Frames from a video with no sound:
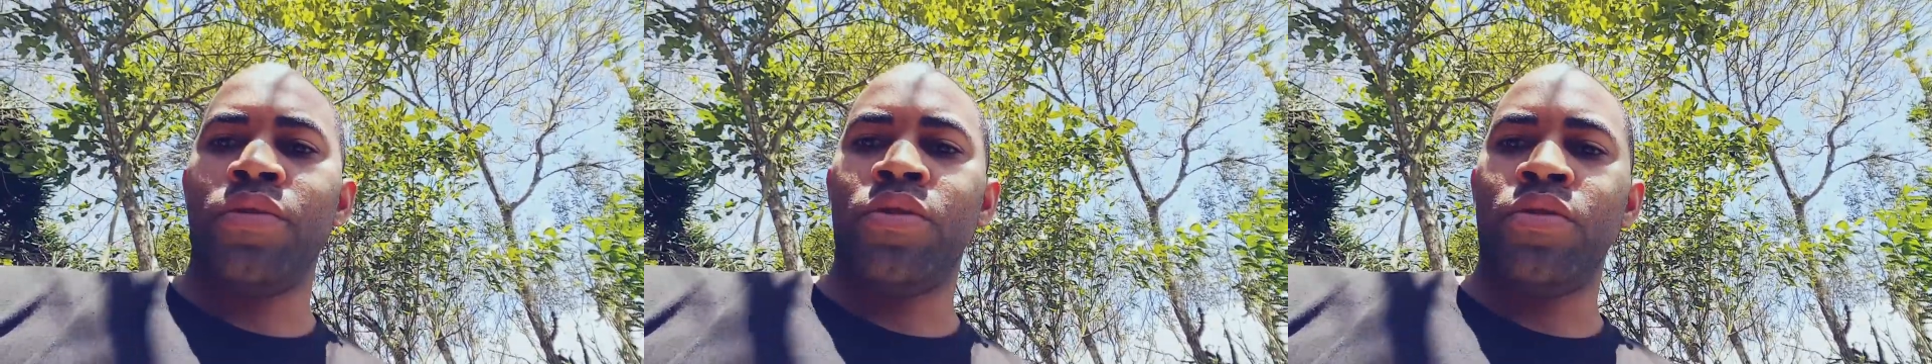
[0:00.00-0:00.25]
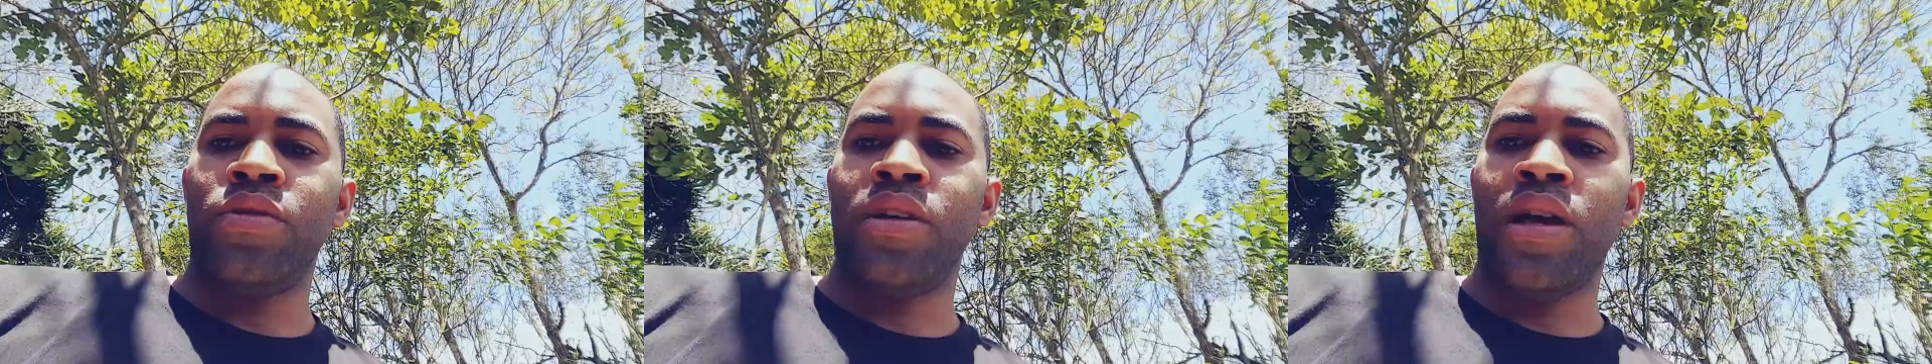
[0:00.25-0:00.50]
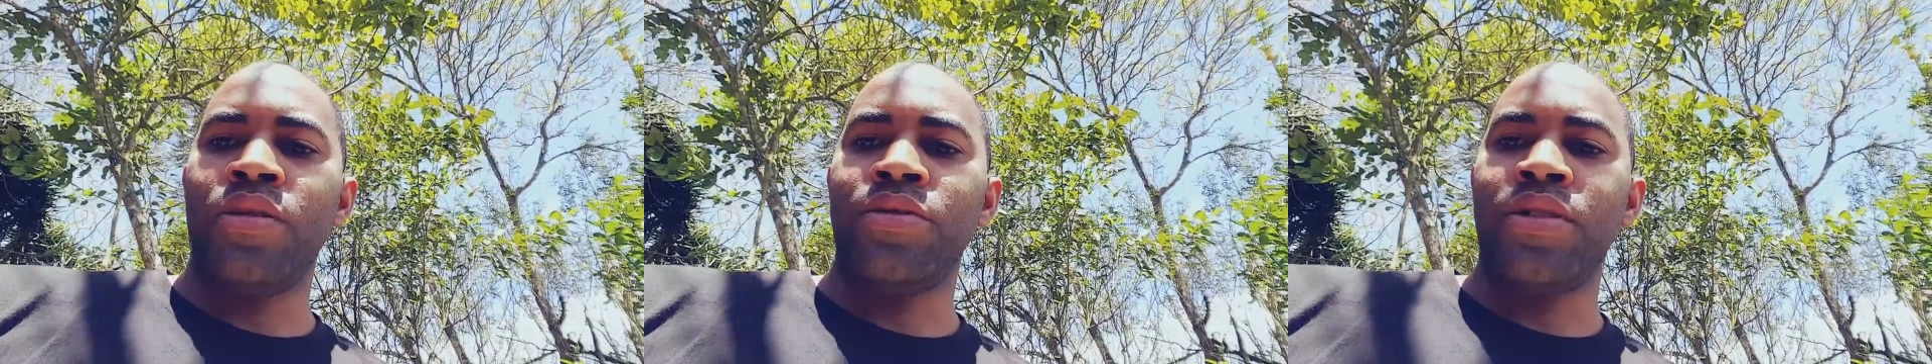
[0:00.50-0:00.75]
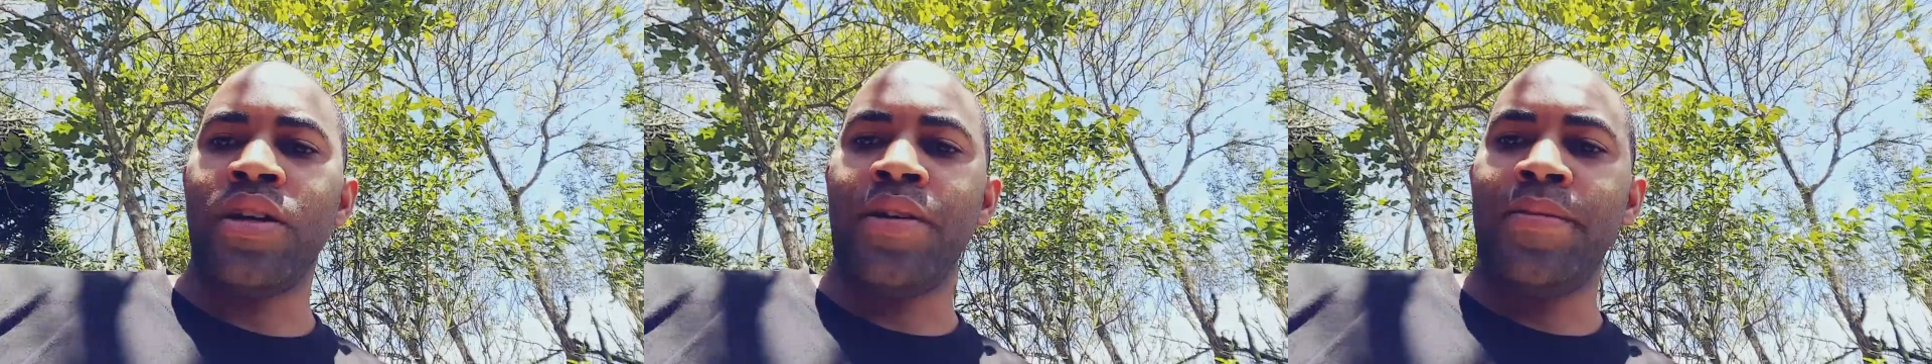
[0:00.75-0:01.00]

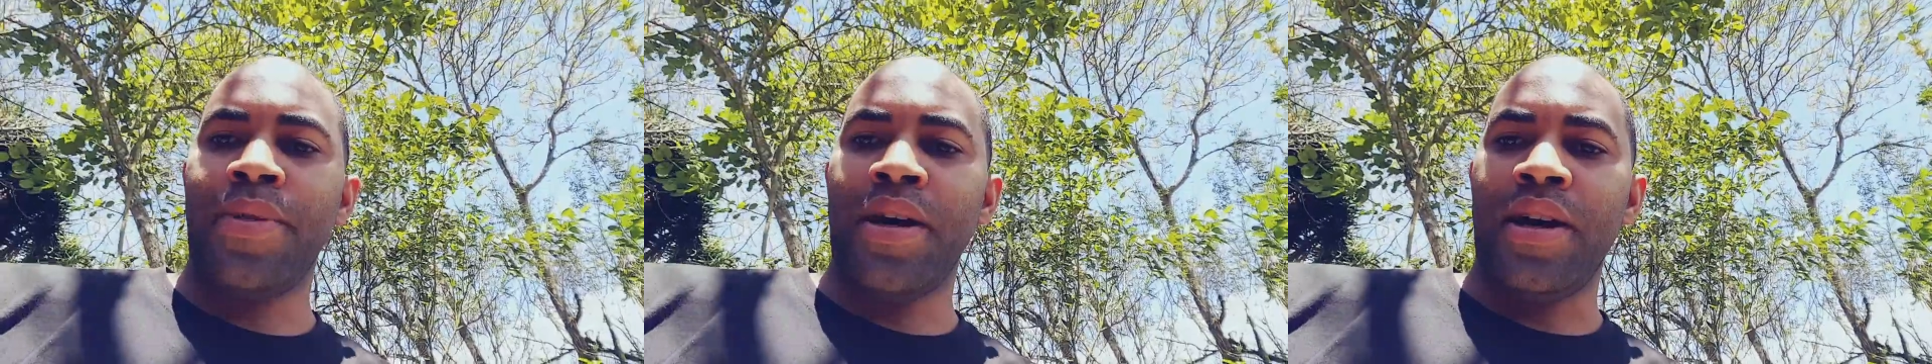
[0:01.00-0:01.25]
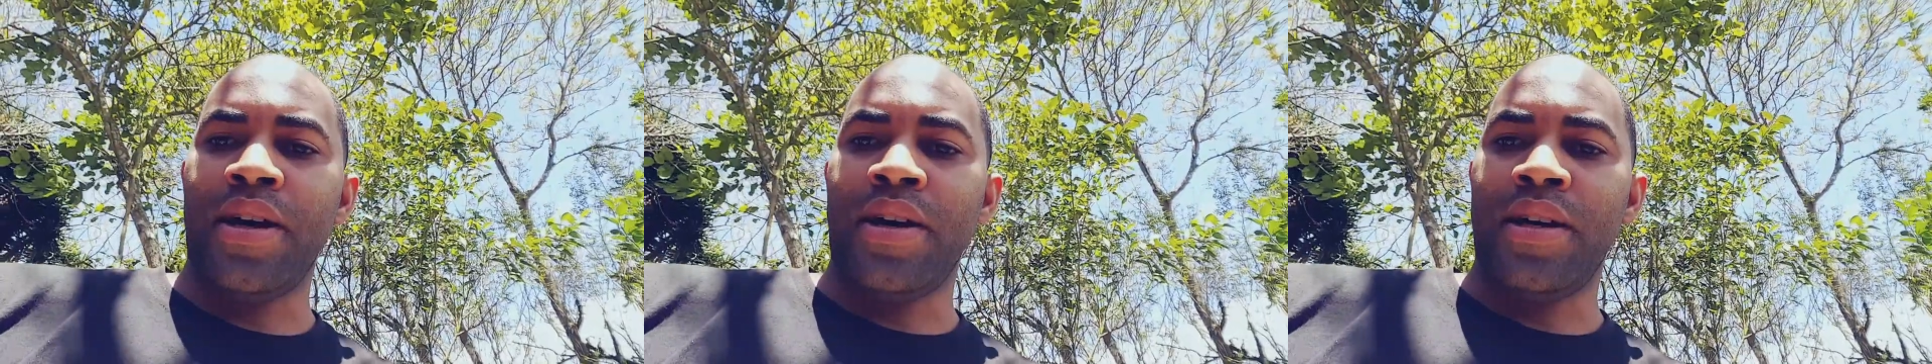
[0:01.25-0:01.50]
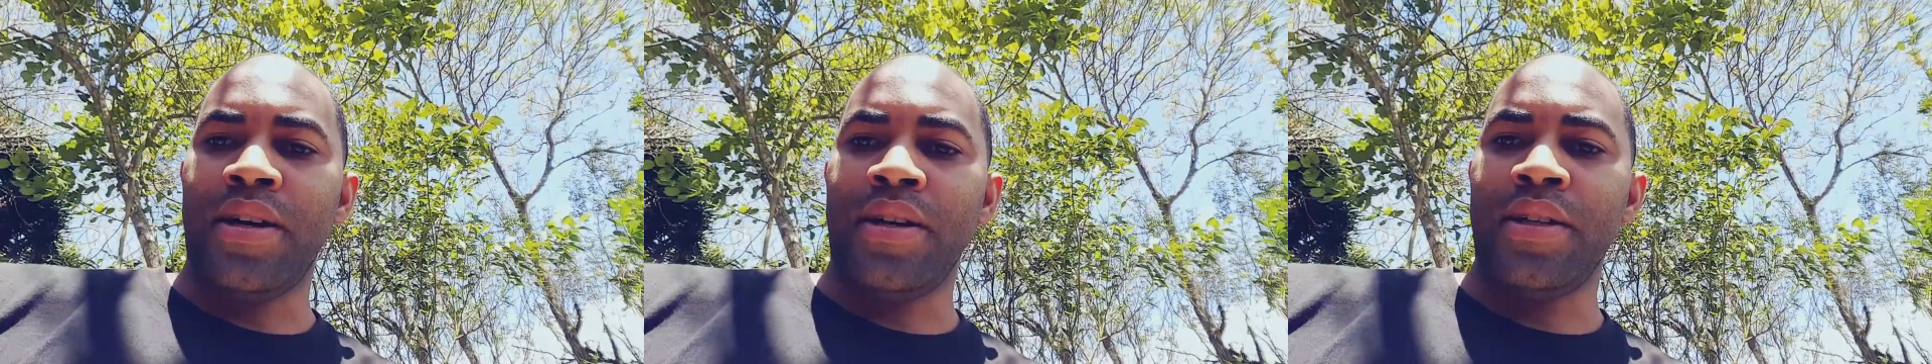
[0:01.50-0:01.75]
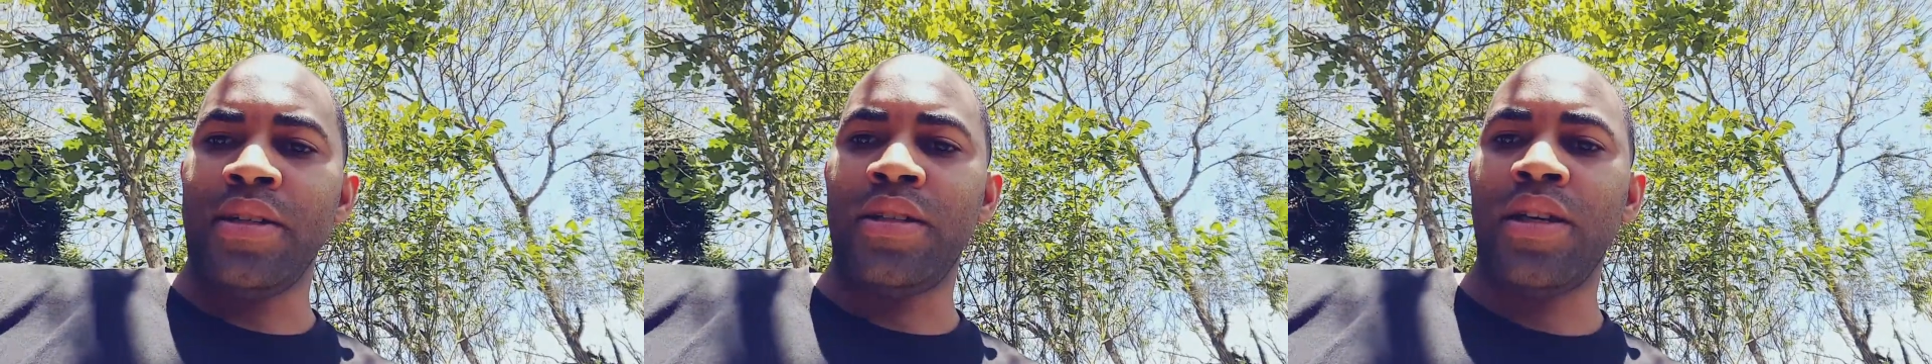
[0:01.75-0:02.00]

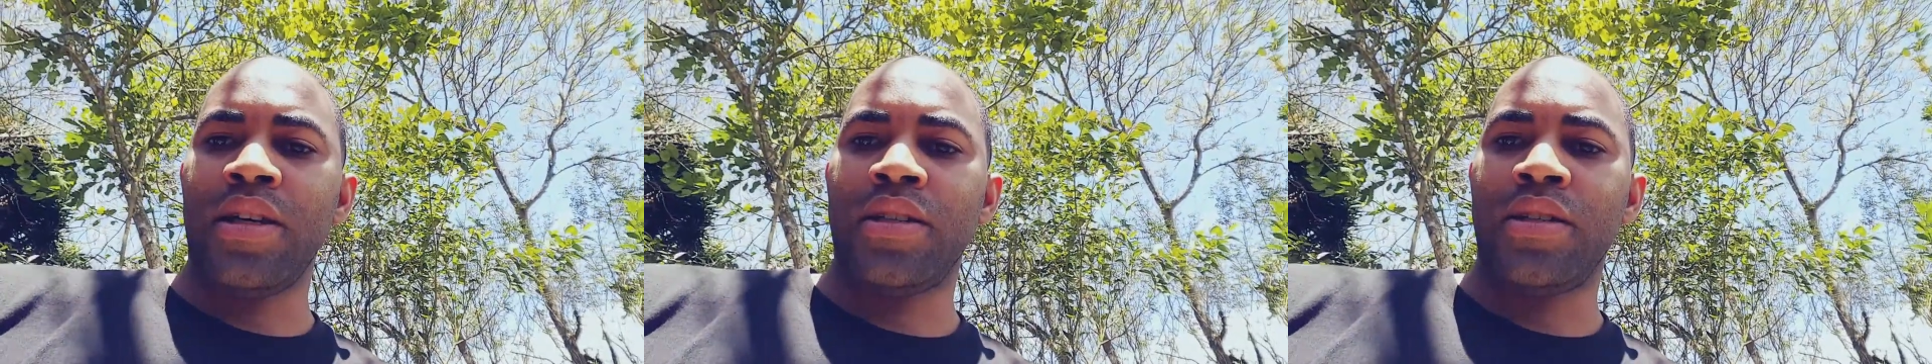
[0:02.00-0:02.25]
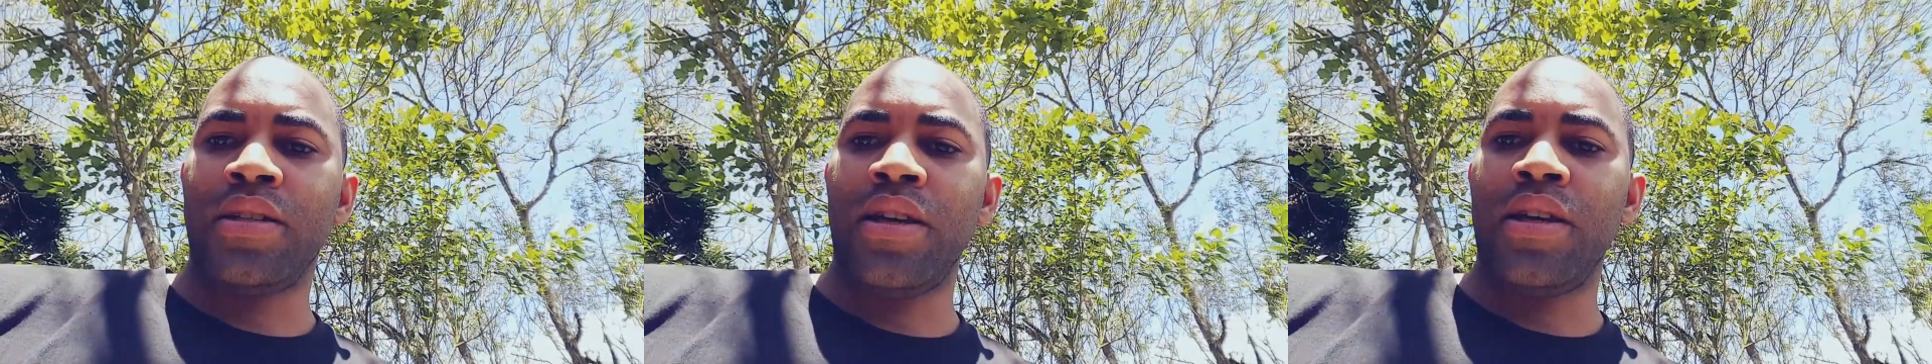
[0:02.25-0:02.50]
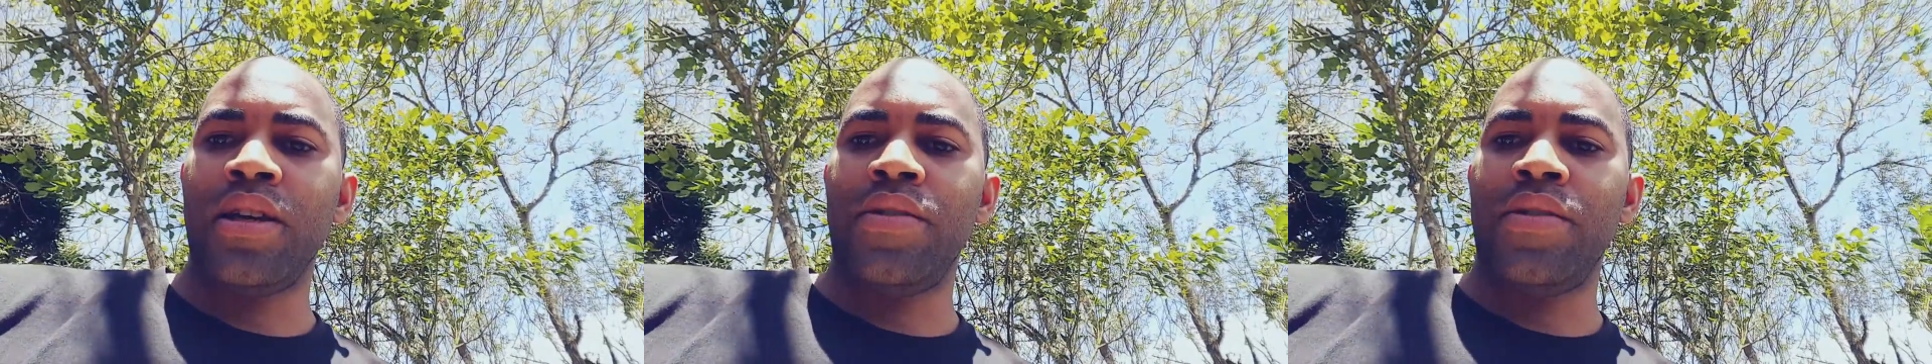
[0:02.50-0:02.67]
2016